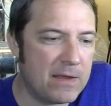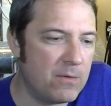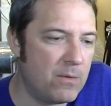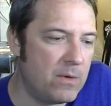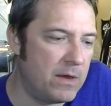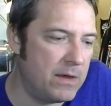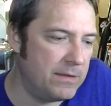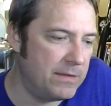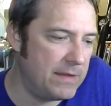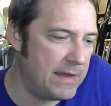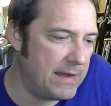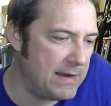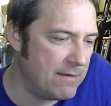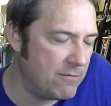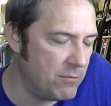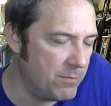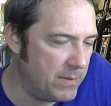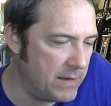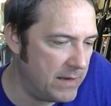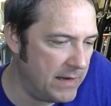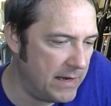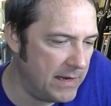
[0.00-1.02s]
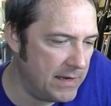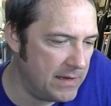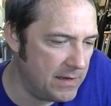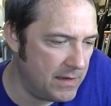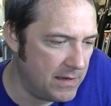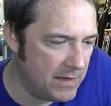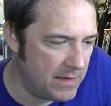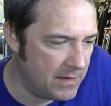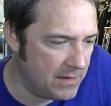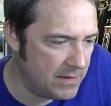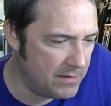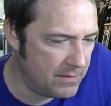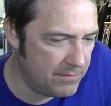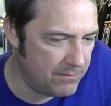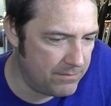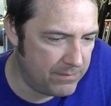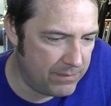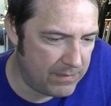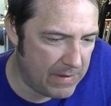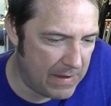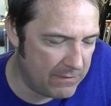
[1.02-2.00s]
one that everybody
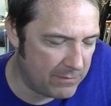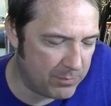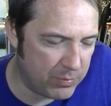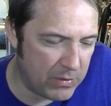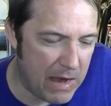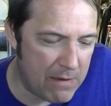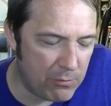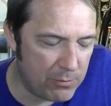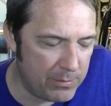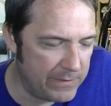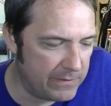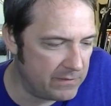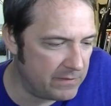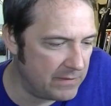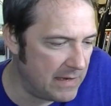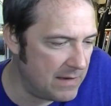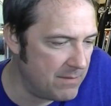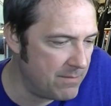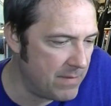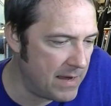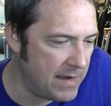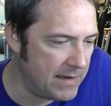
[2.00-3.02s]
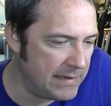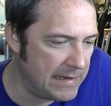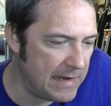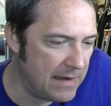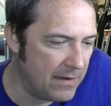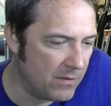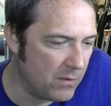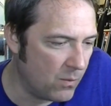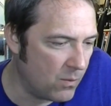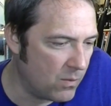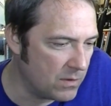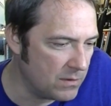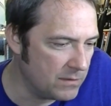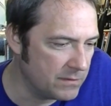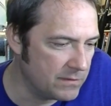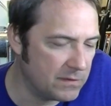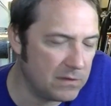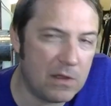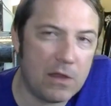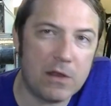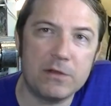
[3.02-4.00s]
has probably seen by now, the
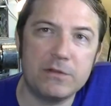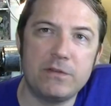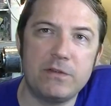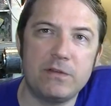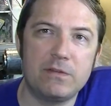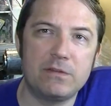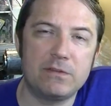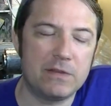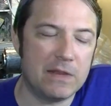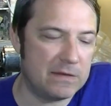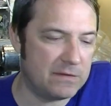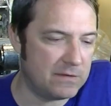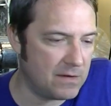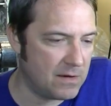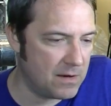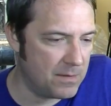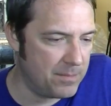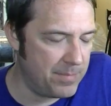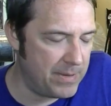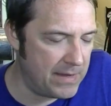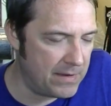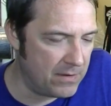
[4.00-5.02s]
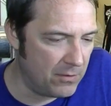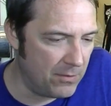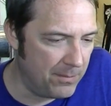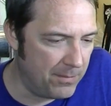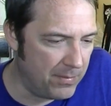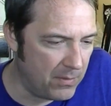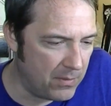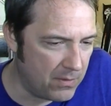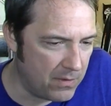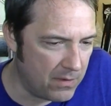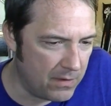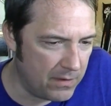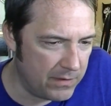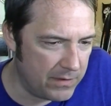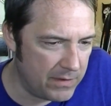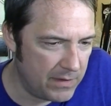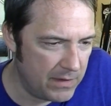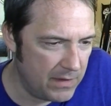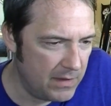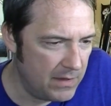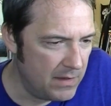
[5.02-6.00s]
world's largest guitar pedal board.
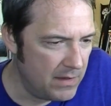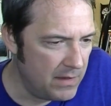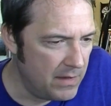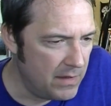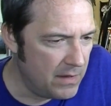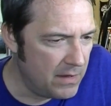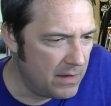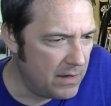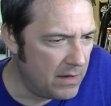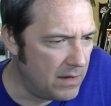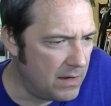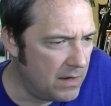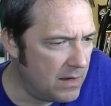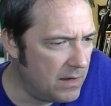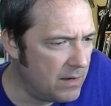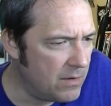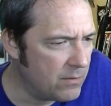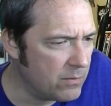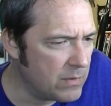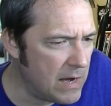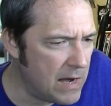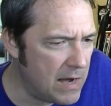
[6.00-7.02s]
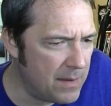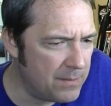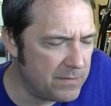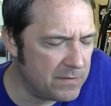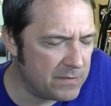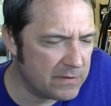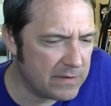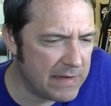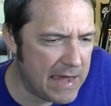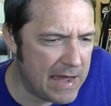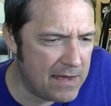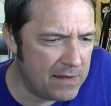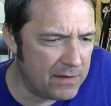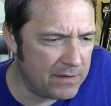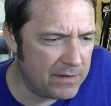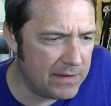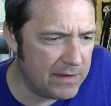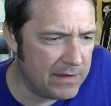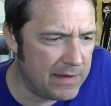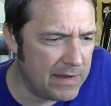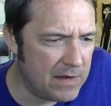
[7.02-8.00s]
Rob
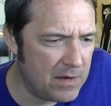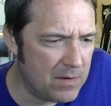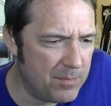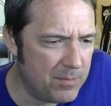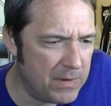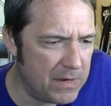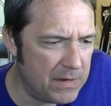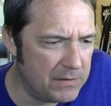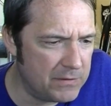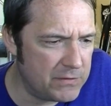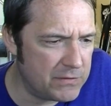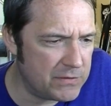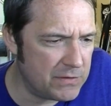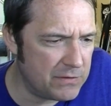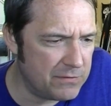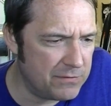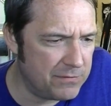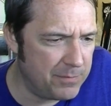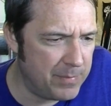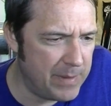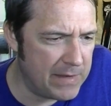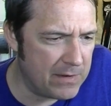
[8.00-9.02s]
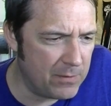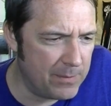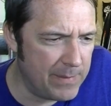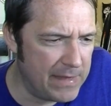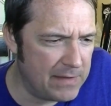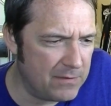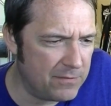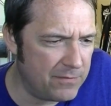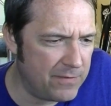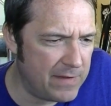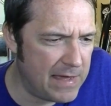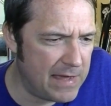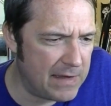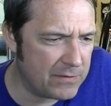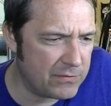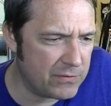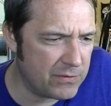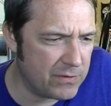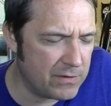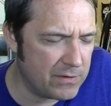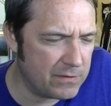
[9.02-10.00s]
Scallon and a bunch of pedal
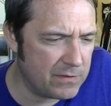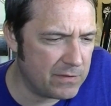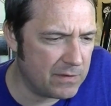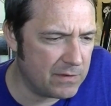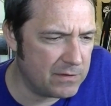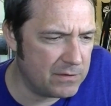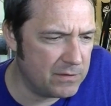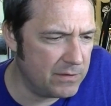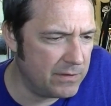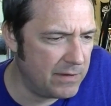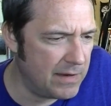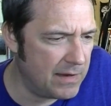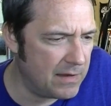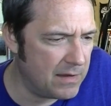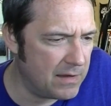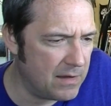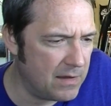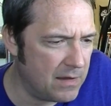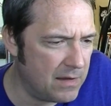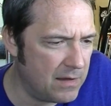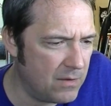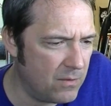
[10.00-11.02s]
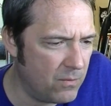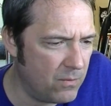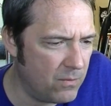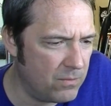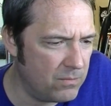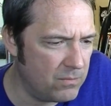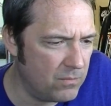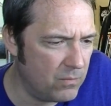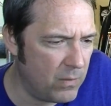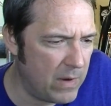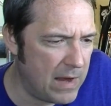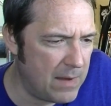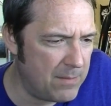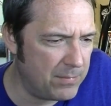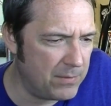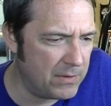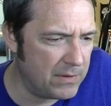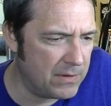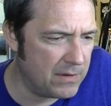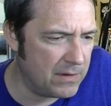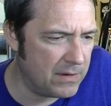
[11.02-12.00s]
manufacturers, including
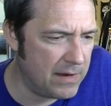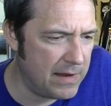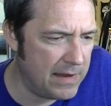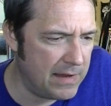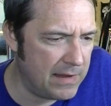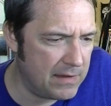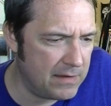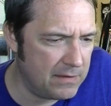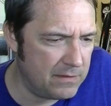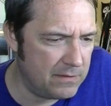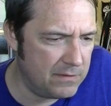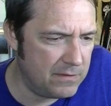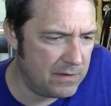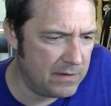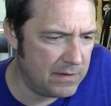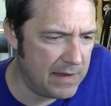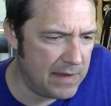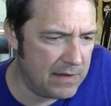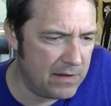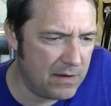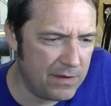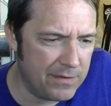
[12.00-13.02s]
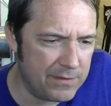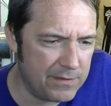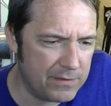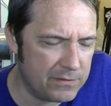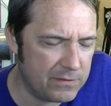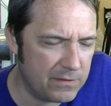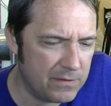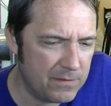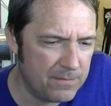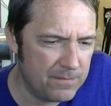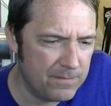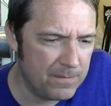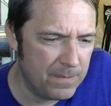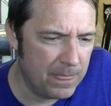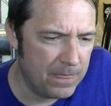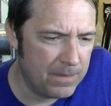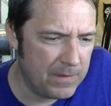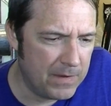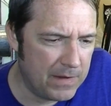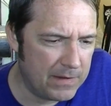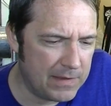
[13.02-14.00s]
Wampler and others,
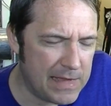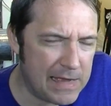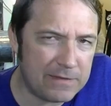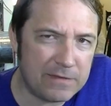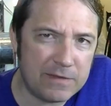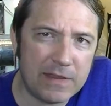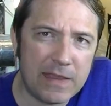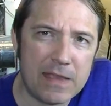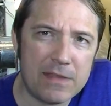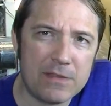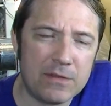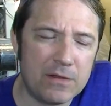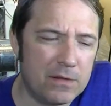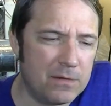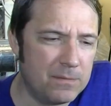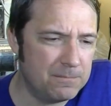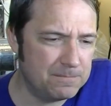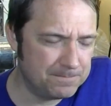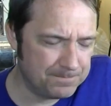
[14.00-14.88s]
got together